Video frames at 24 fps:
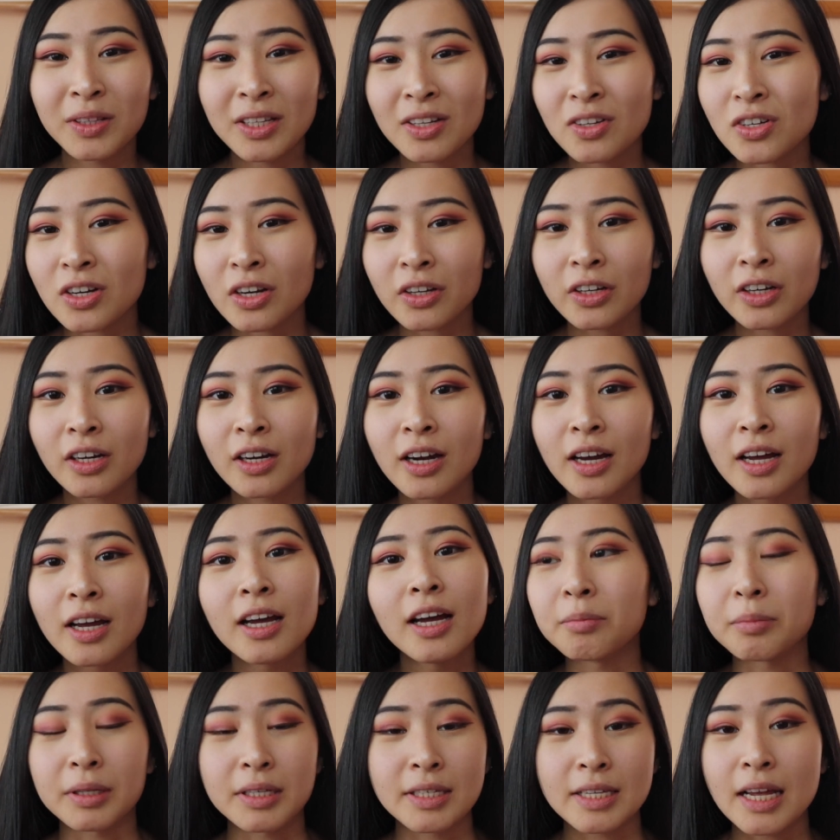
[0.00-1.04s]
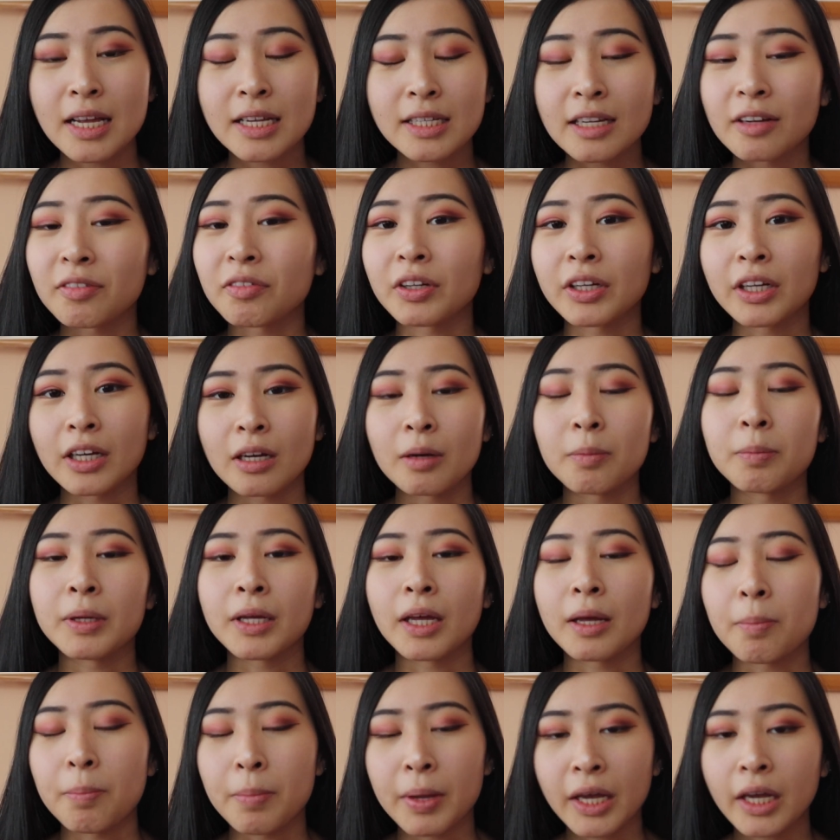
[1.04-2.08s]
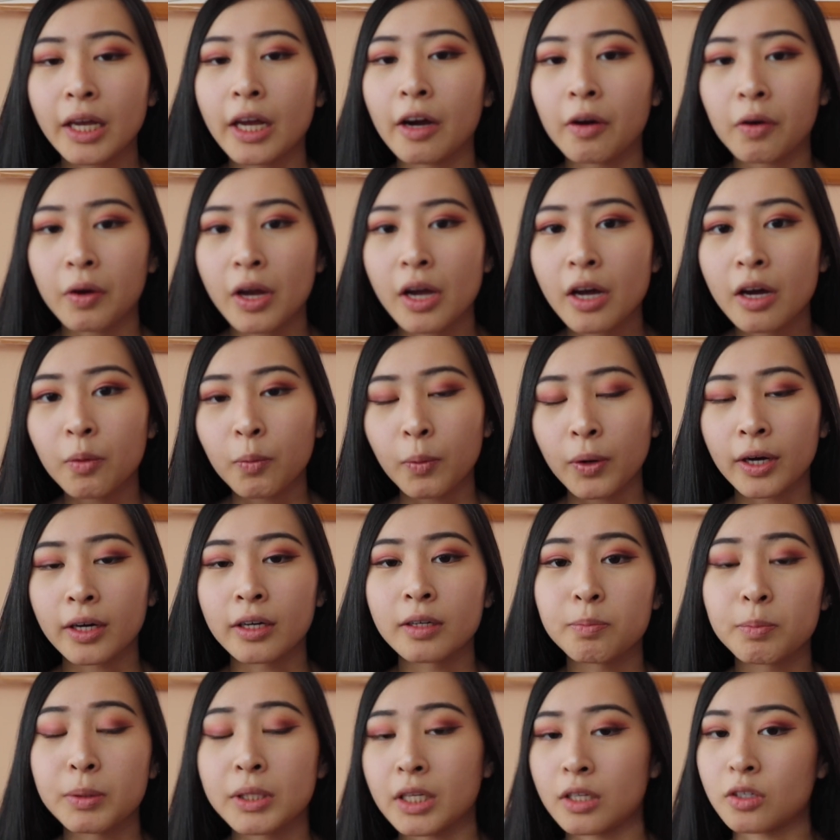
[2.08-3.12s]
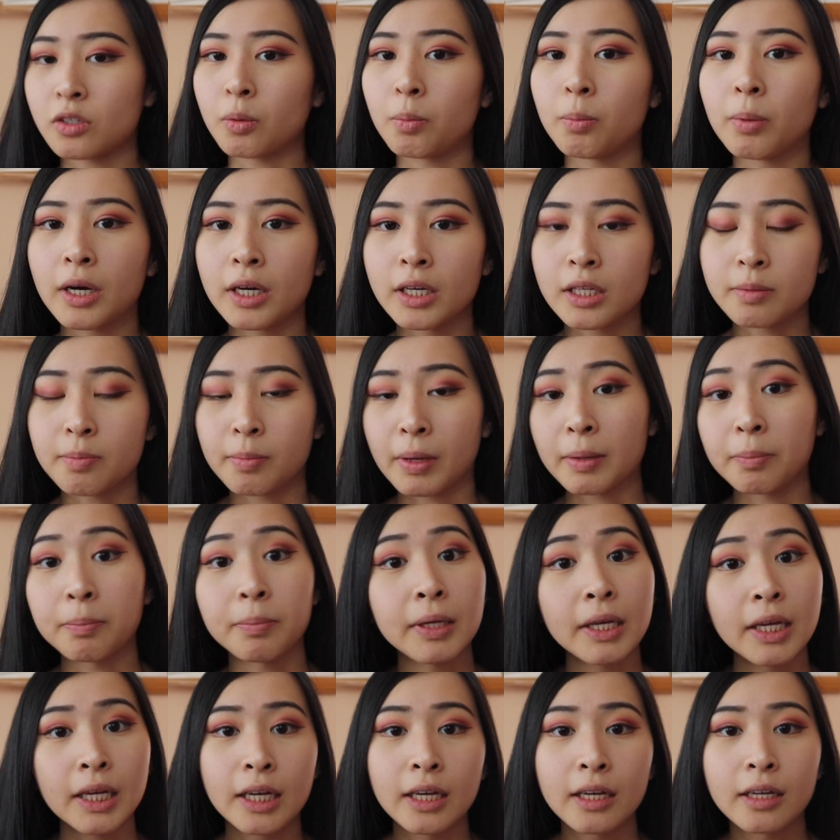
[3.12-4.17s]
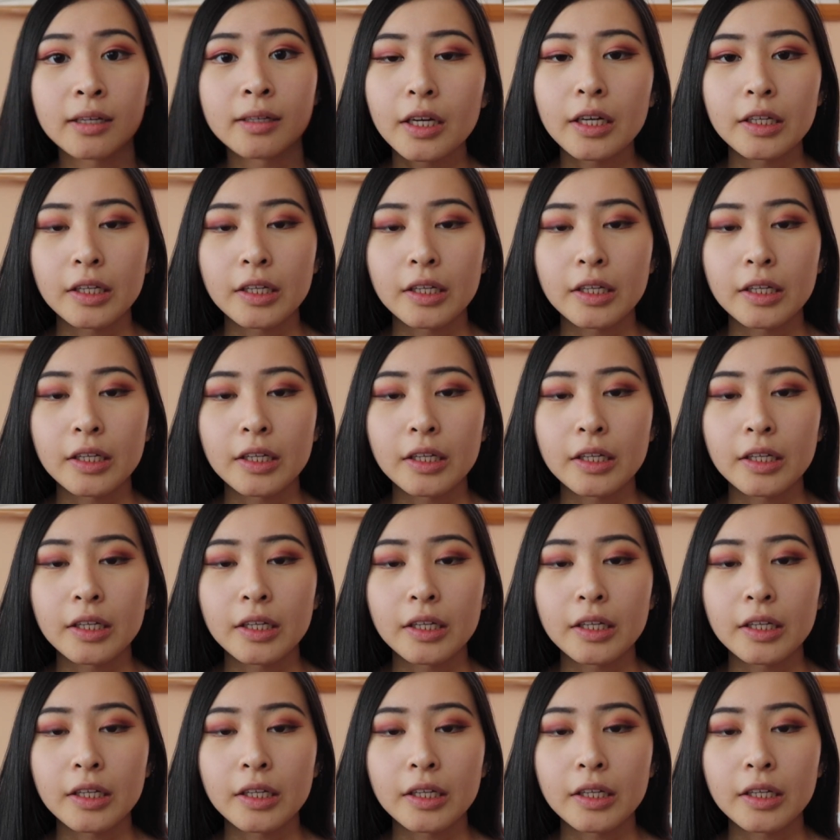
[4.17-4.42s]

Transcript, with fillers: with each other, because that is definitely going to be a big area where potential bugs might be.